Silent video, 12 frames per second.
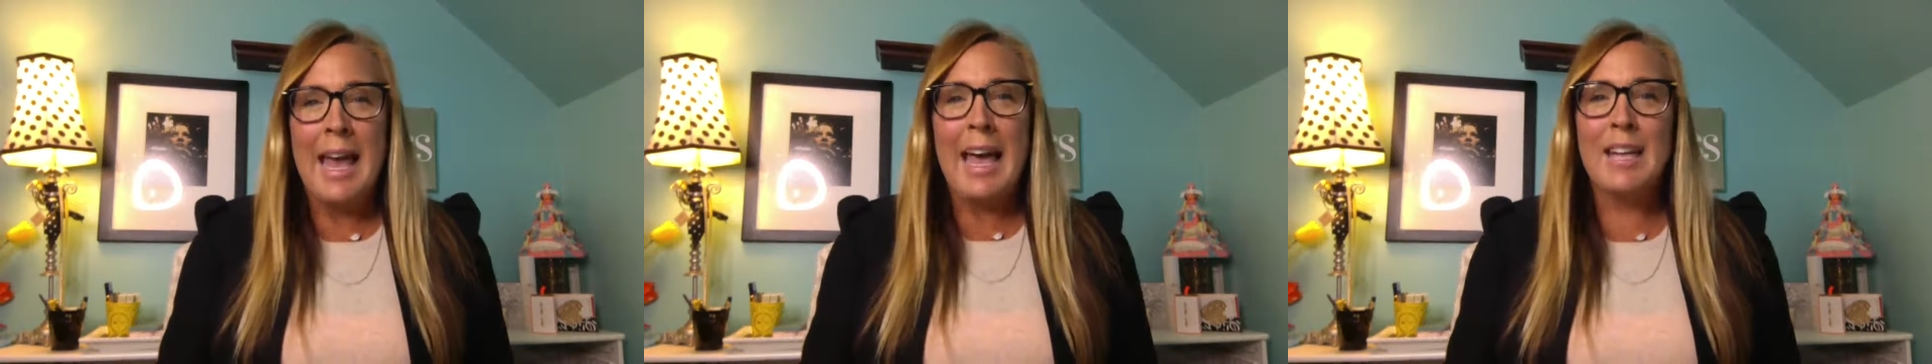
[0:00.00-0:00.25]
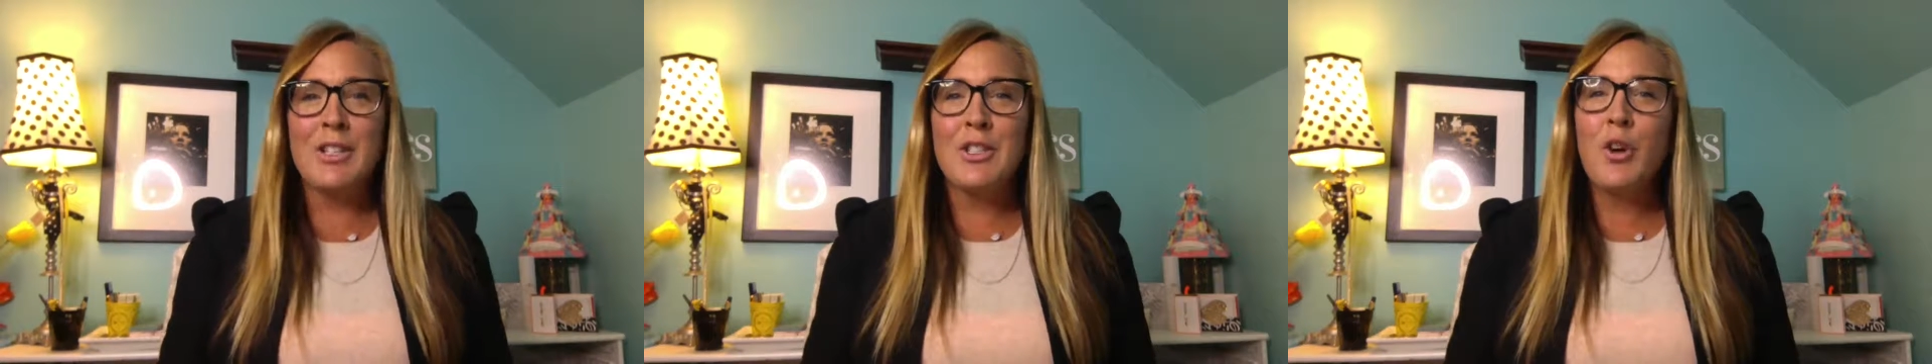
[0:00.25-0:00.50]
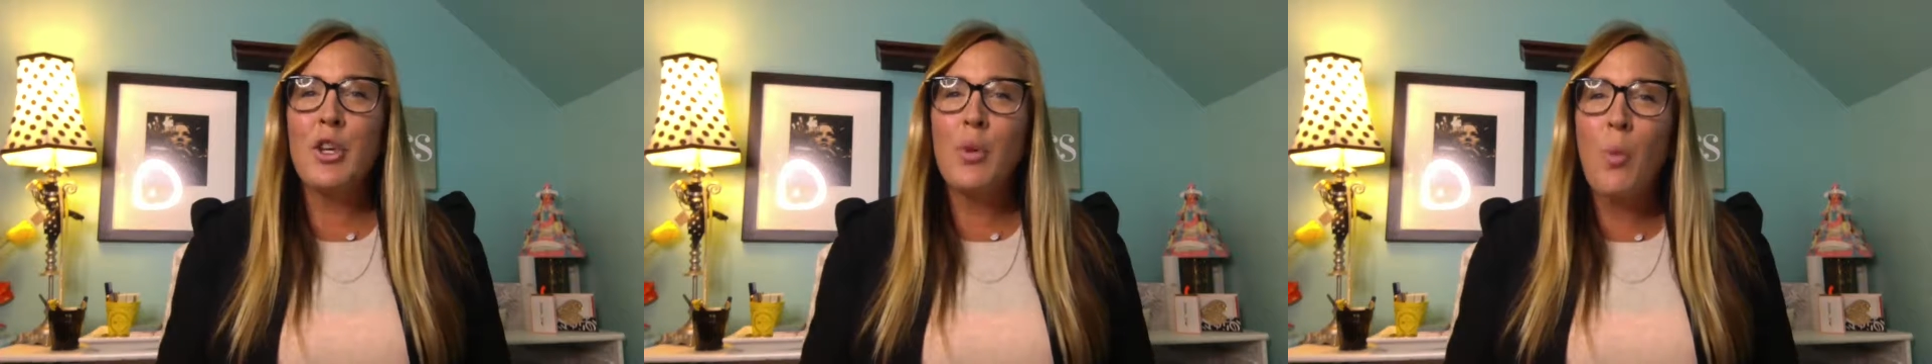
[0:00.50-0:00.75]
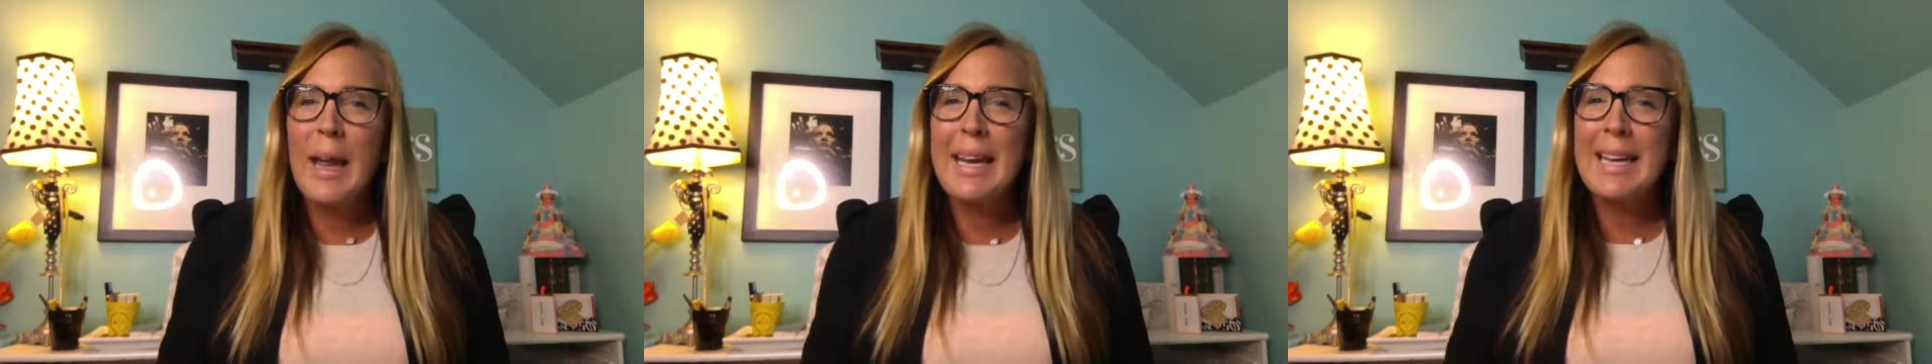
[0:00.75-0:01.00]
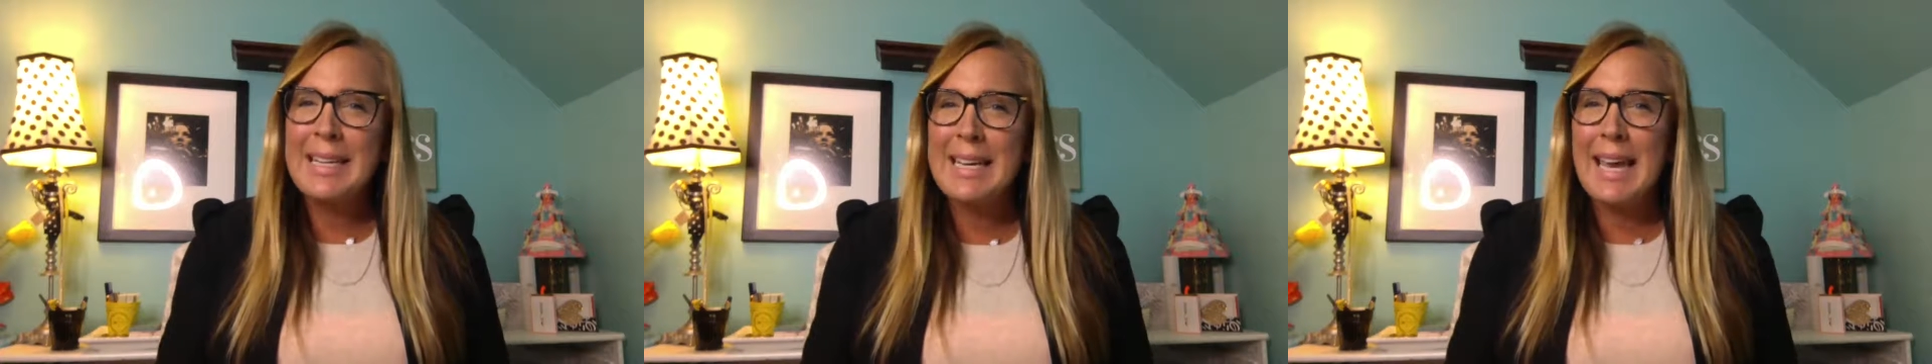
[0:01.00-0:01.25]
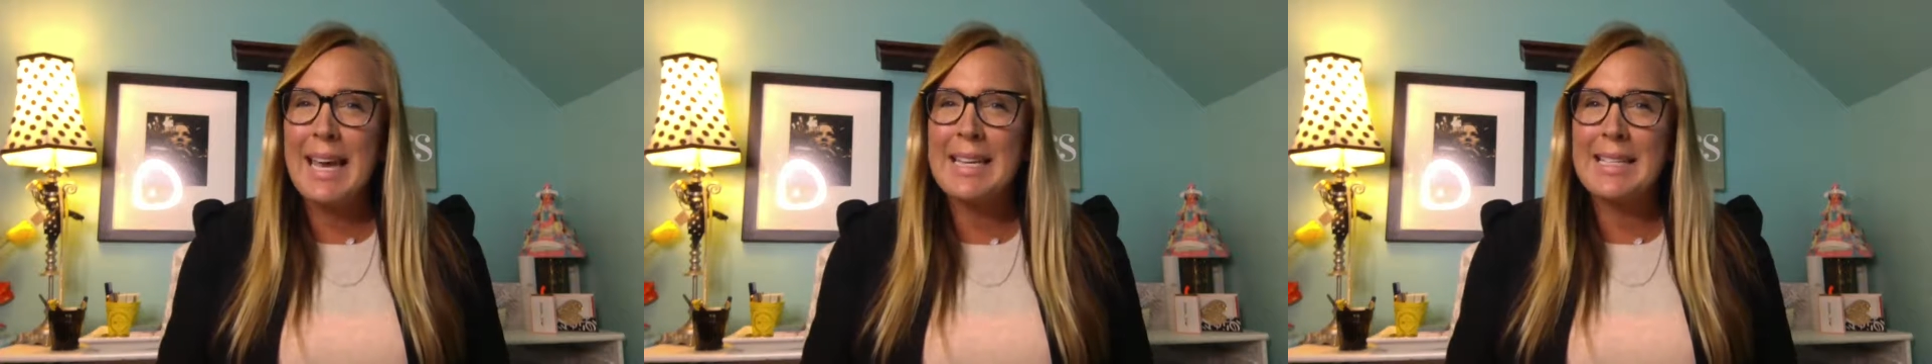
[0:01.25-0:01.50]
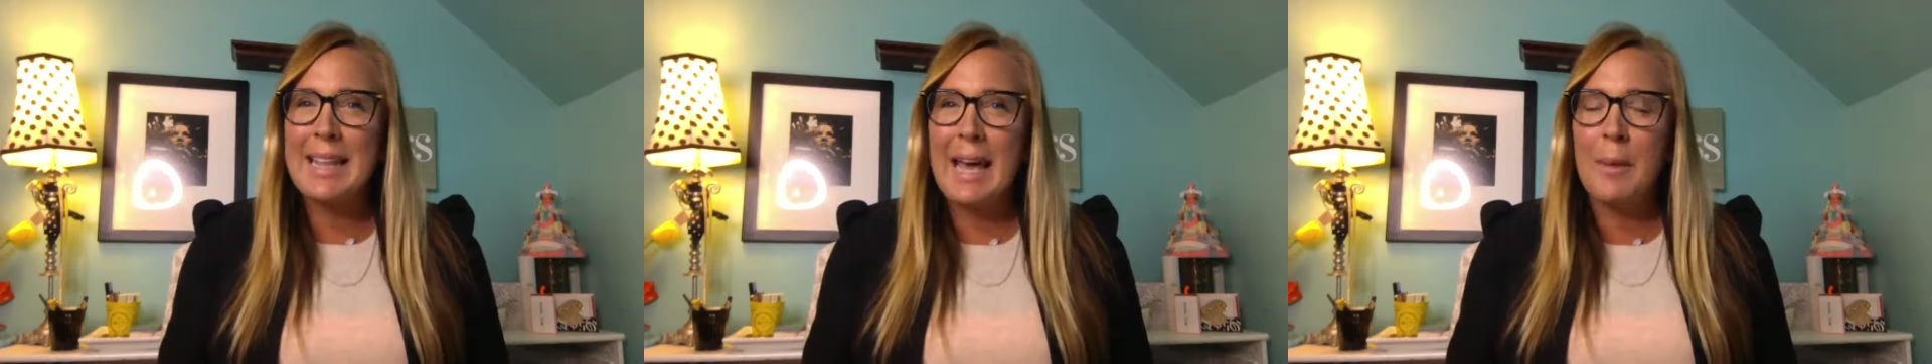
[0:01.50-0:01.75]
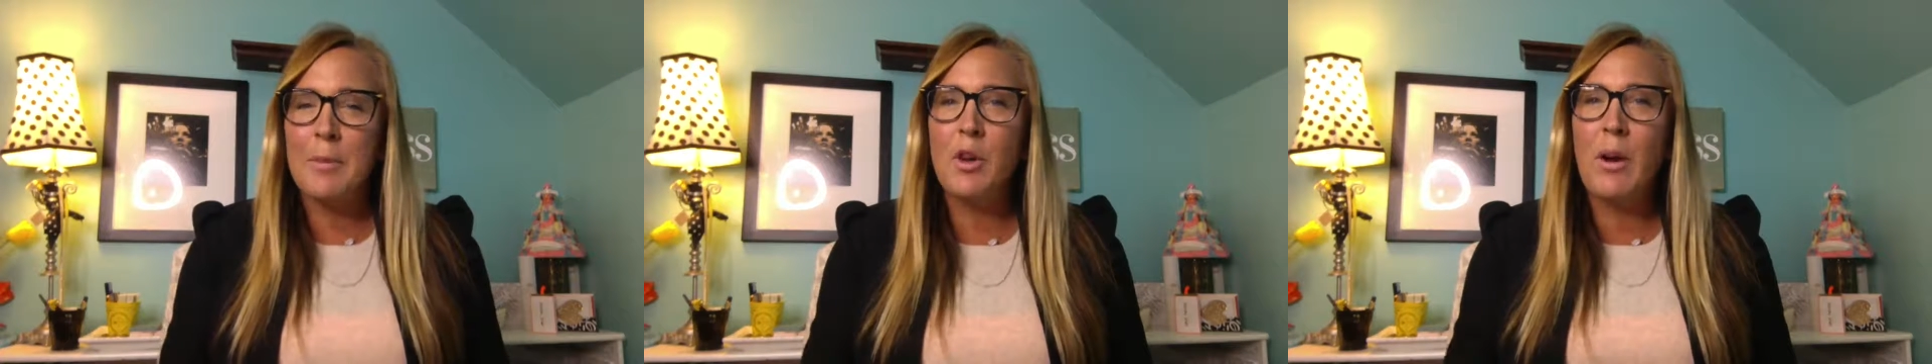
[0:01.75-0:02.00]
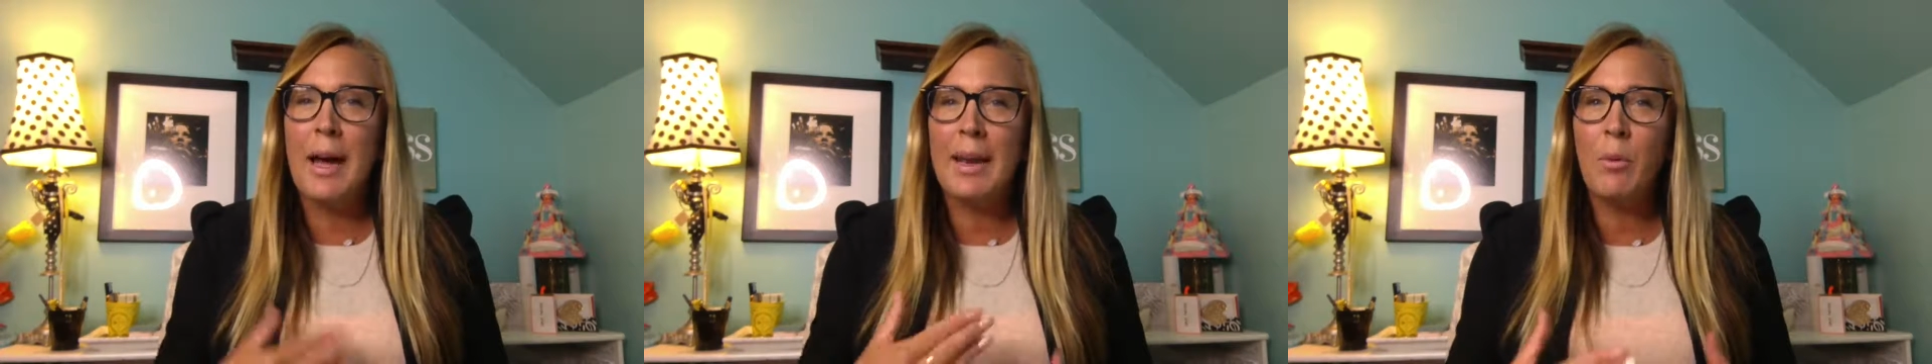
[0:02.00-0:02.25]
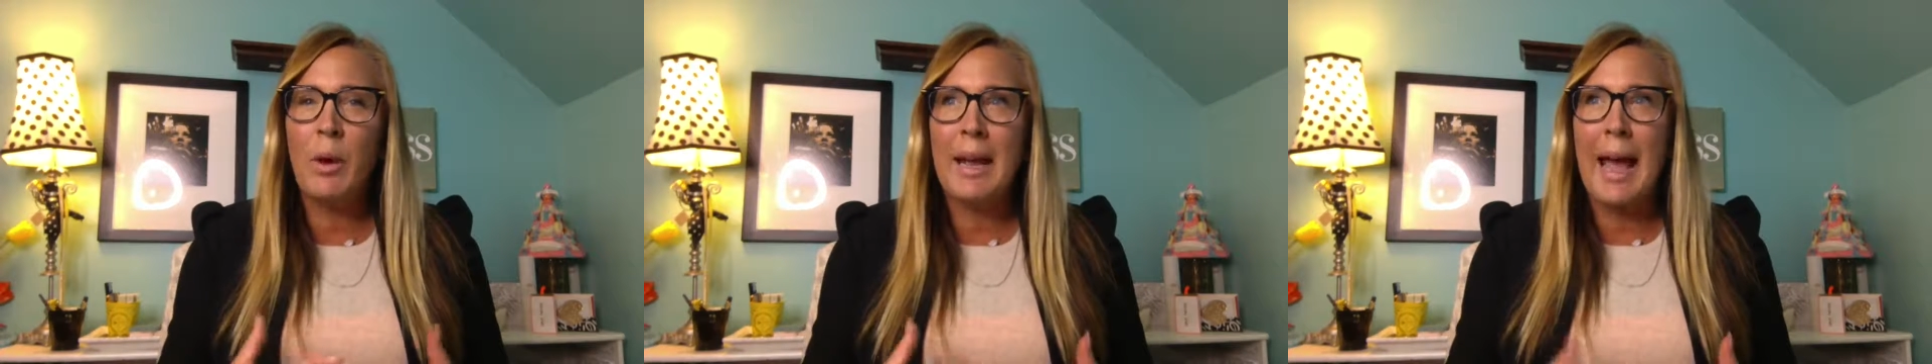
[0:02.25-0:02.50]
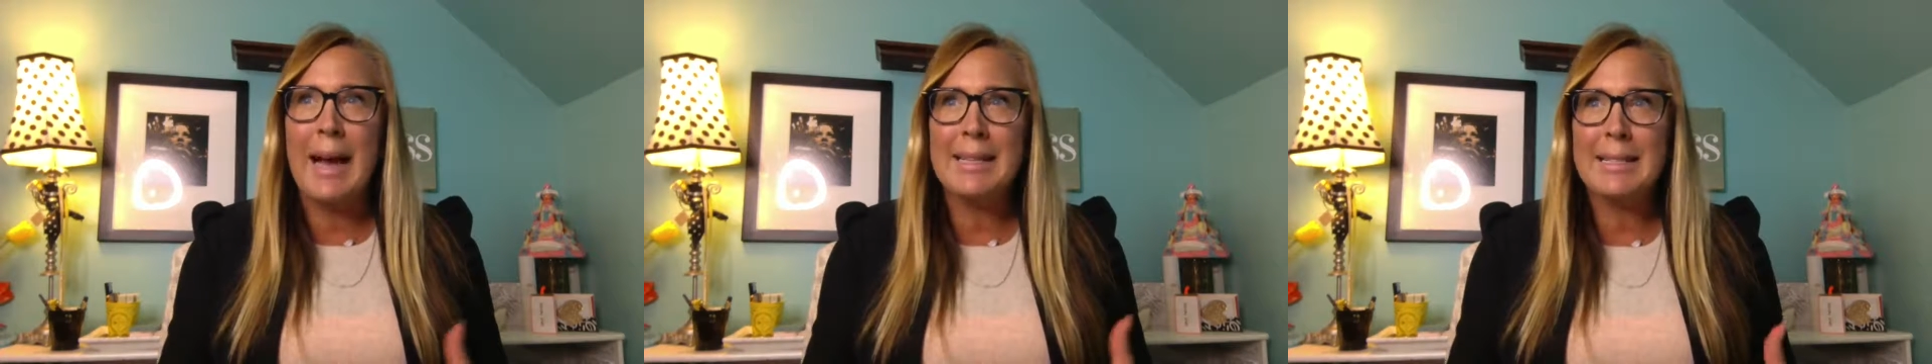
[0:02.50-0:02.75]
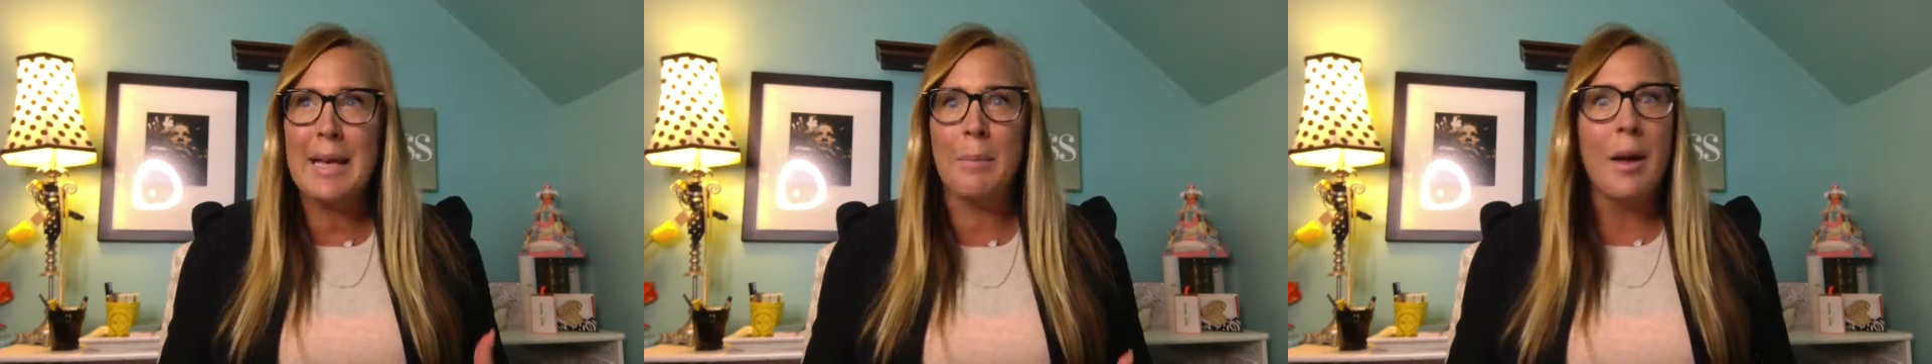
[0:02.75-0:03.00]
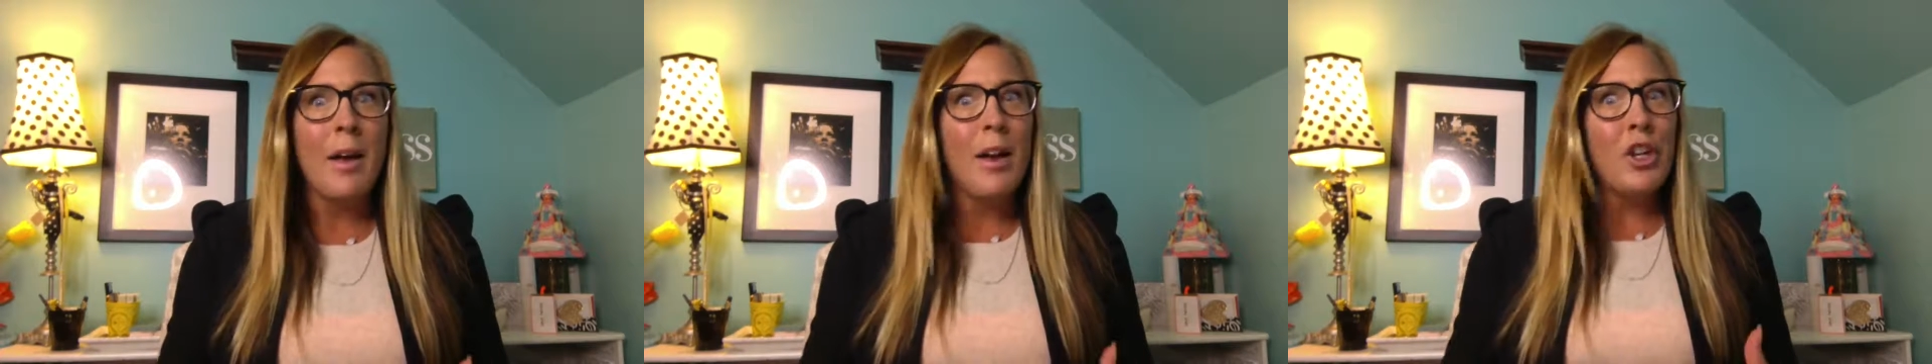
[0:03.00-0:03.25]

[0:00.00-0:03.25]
And so you want to indicate to them, you kind of want to ask them,